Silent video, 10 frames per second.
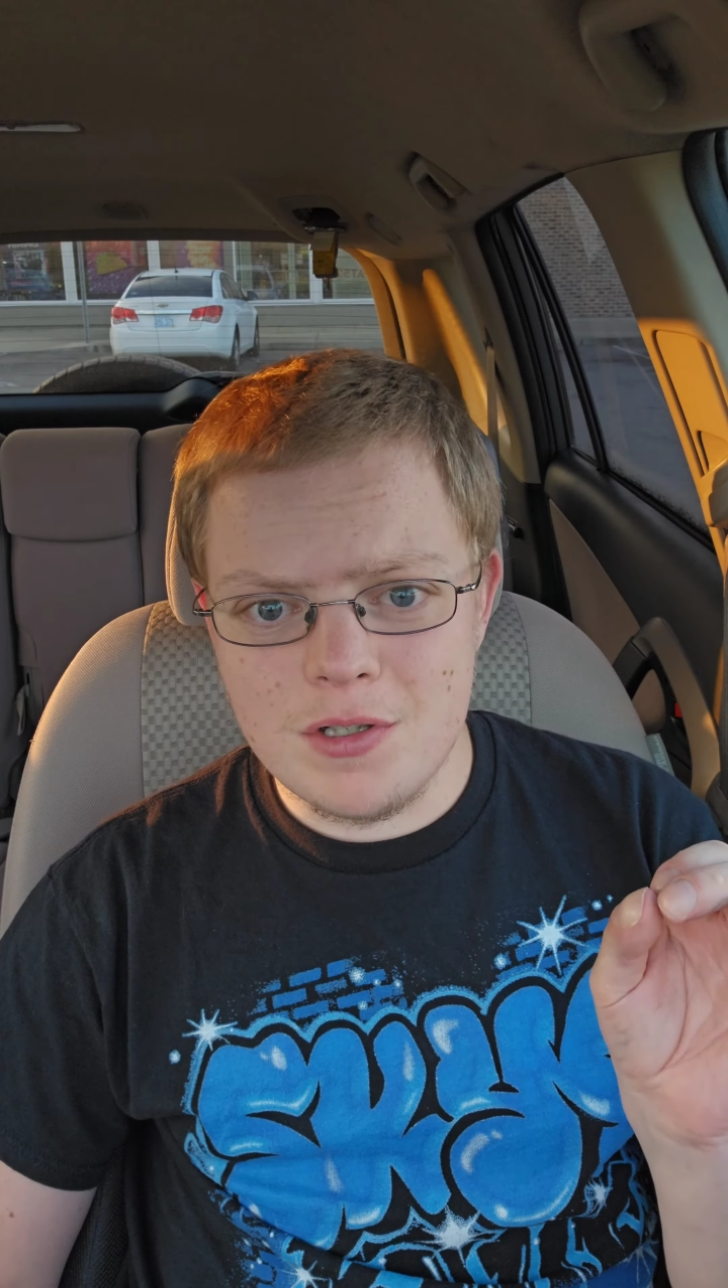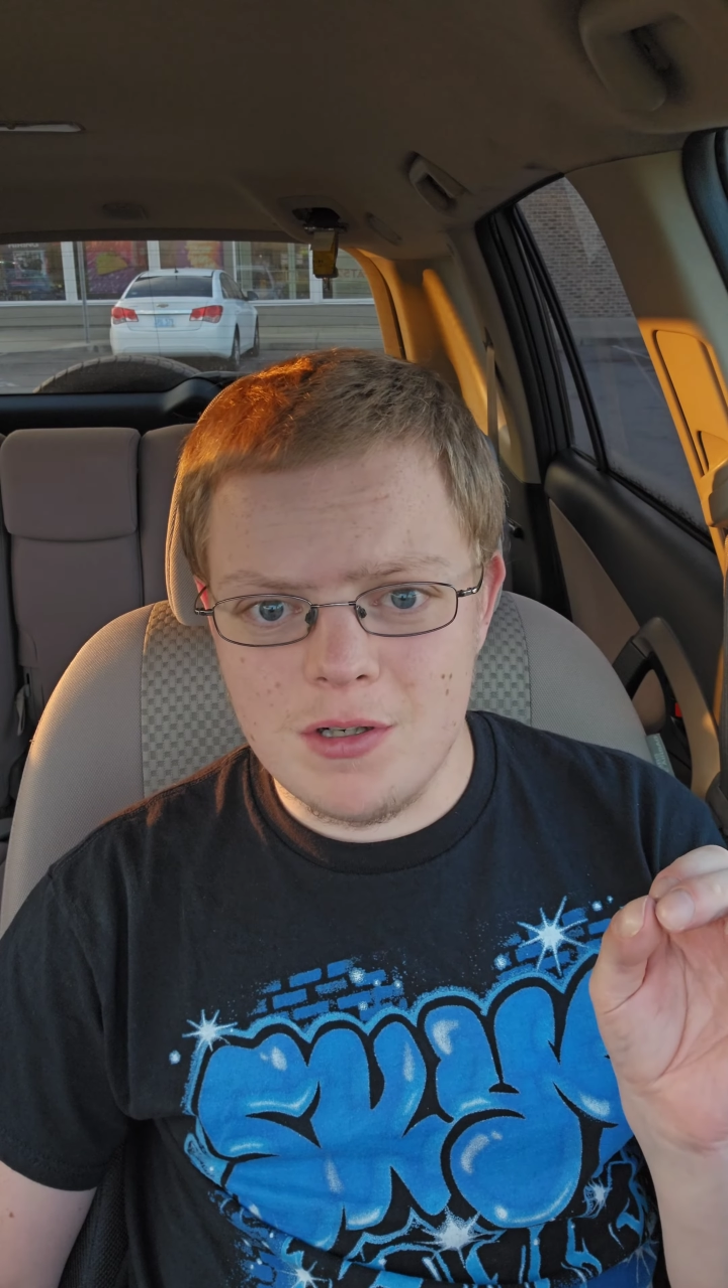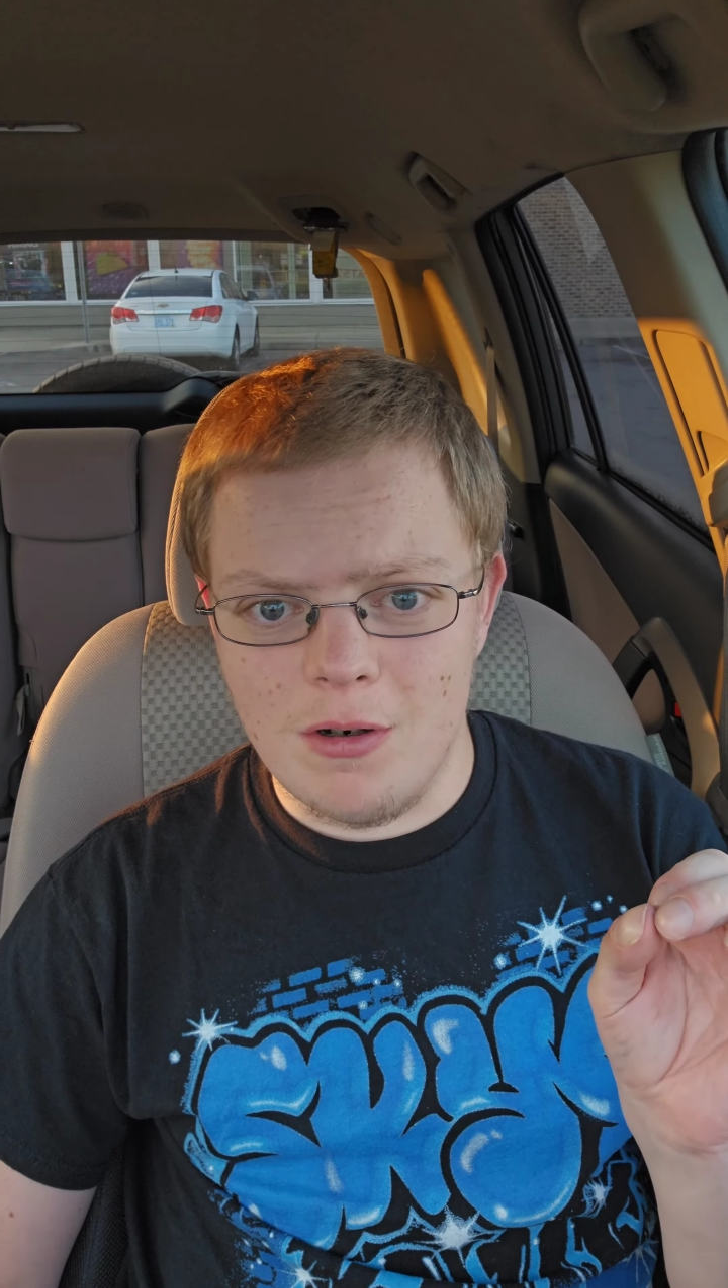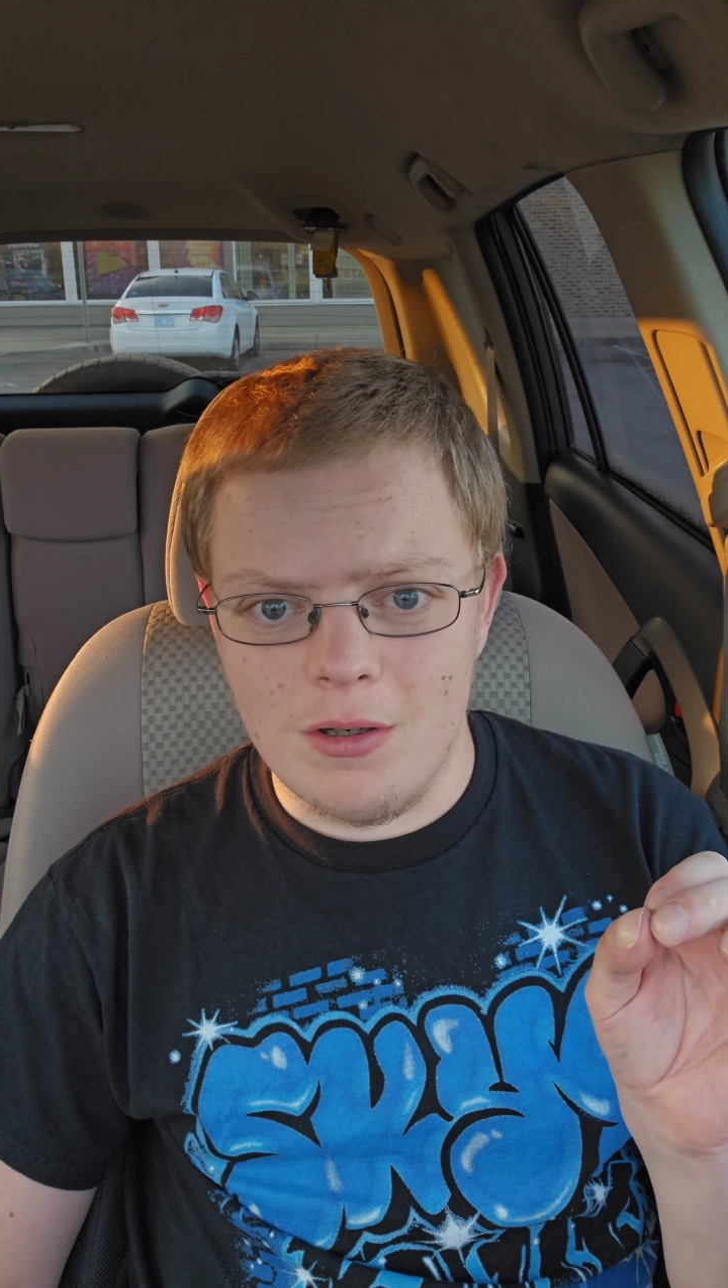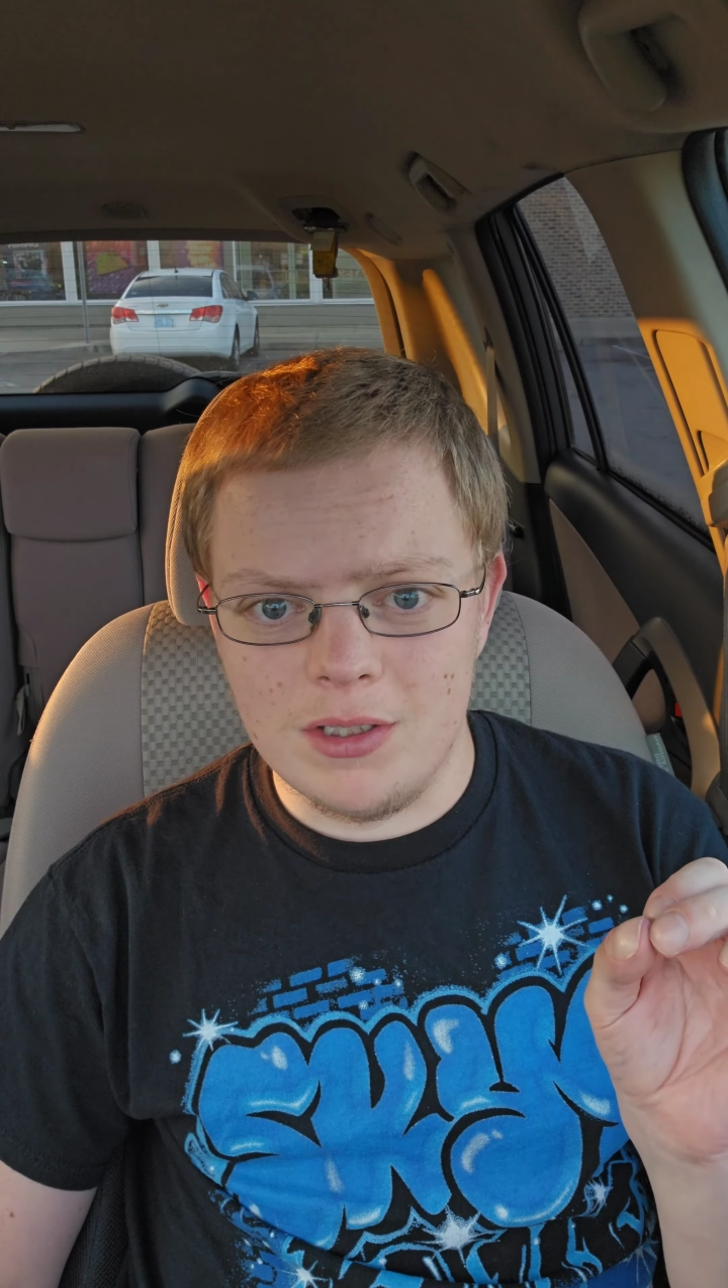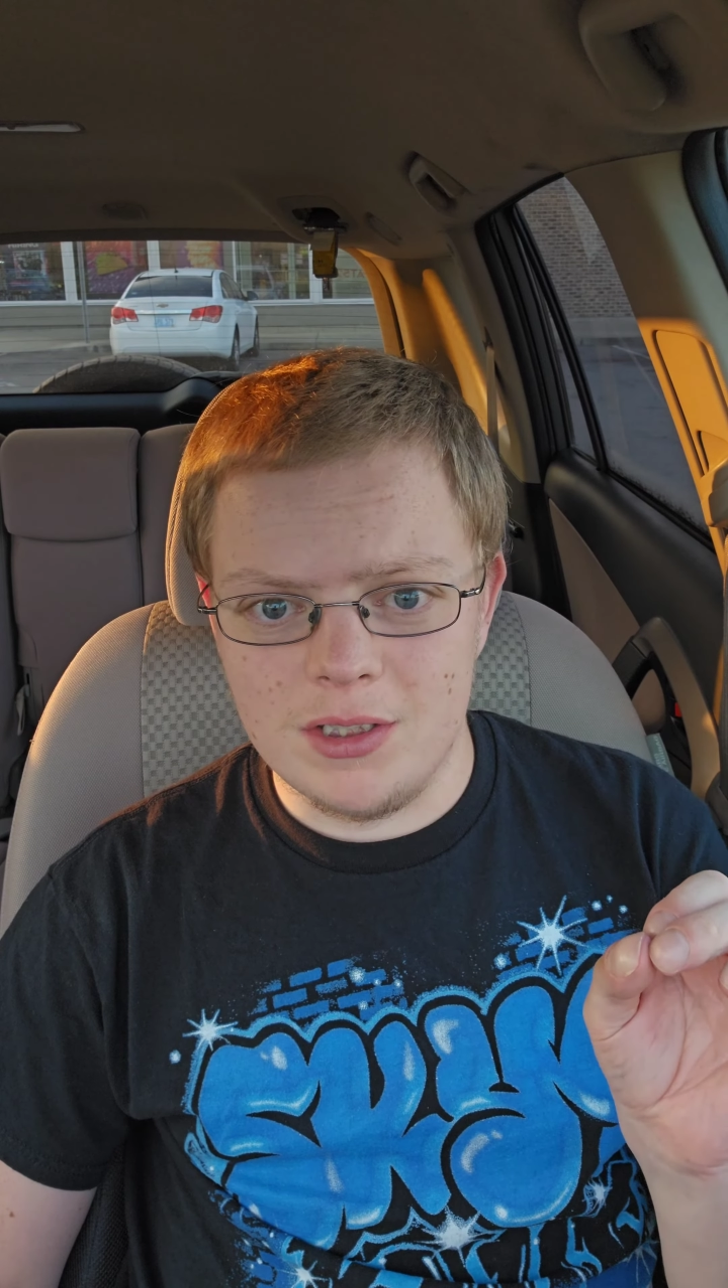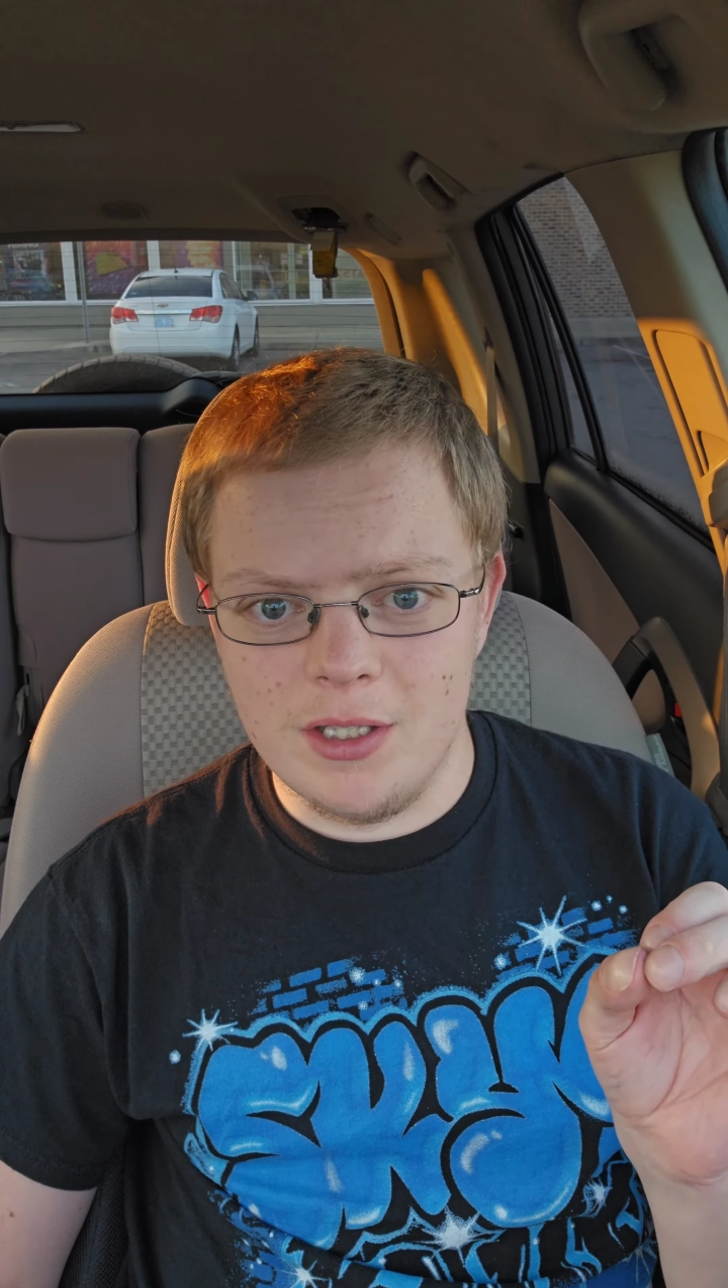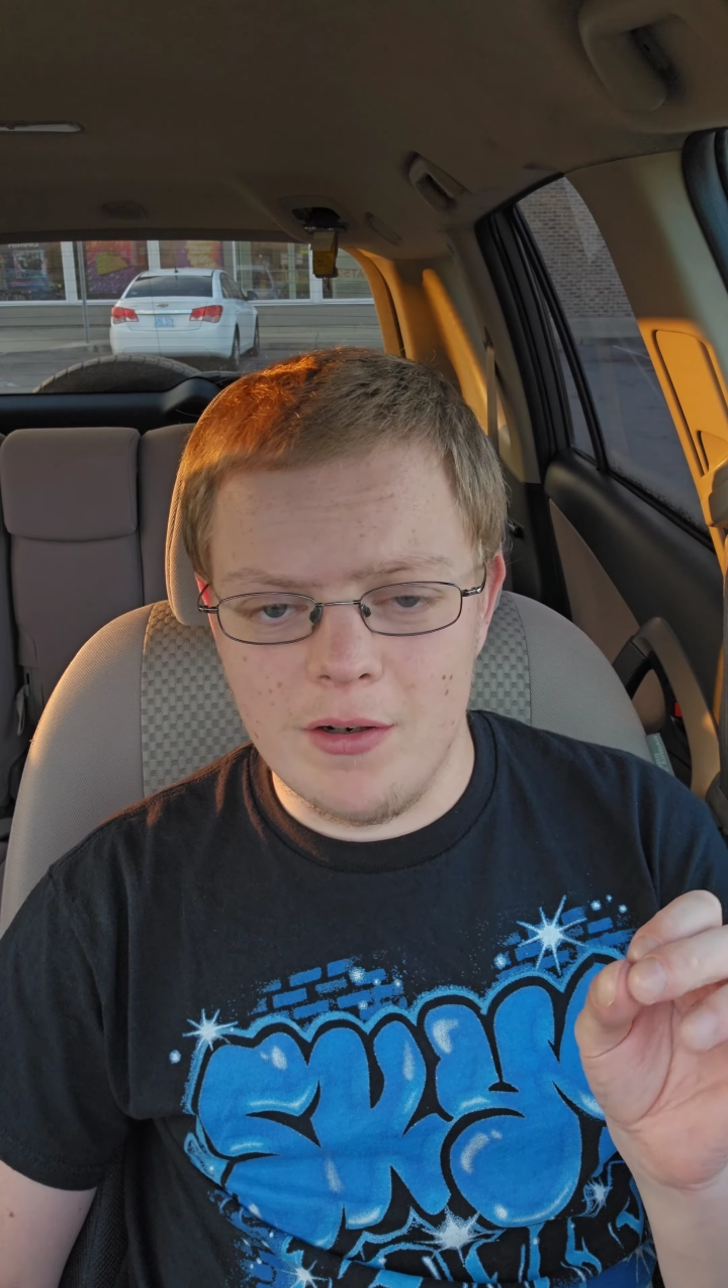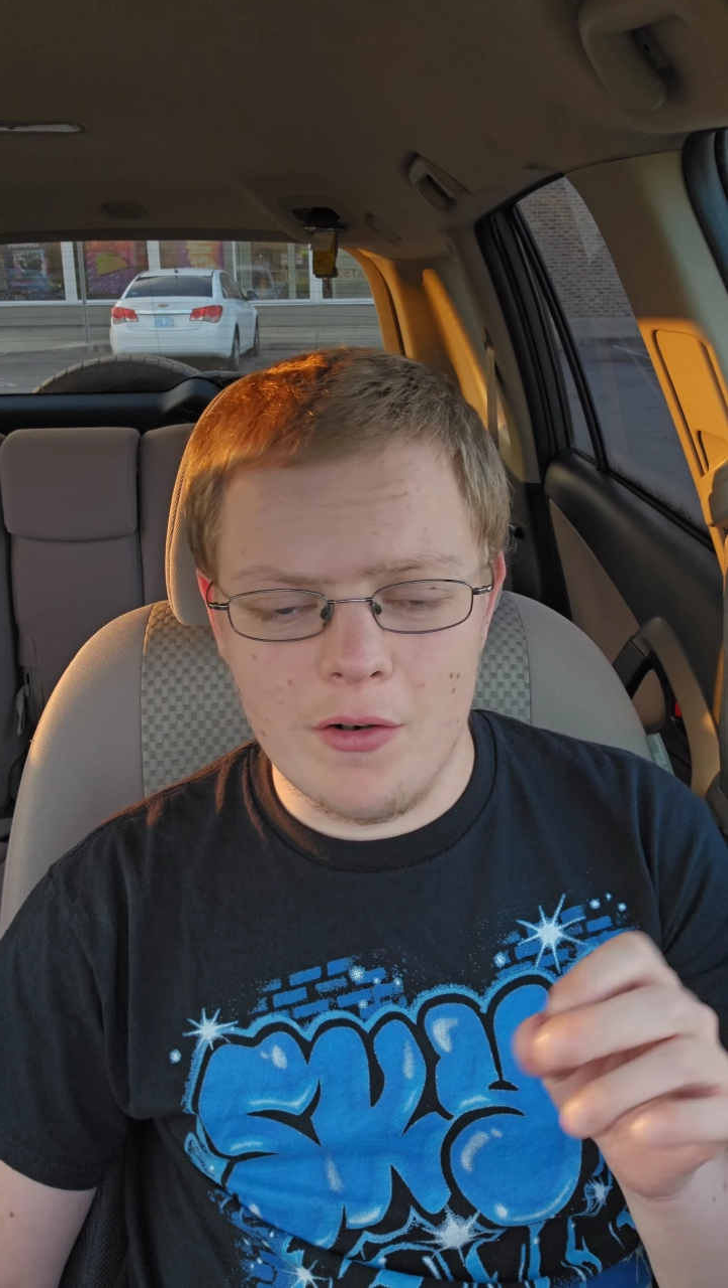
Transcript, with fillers: sauce that you